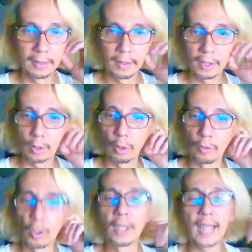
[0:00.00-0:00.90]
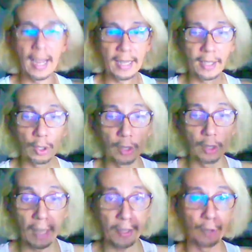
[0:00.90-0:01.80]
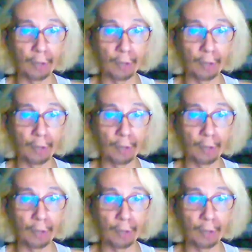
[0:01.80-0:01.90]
So overall, yeah, it's a good episode.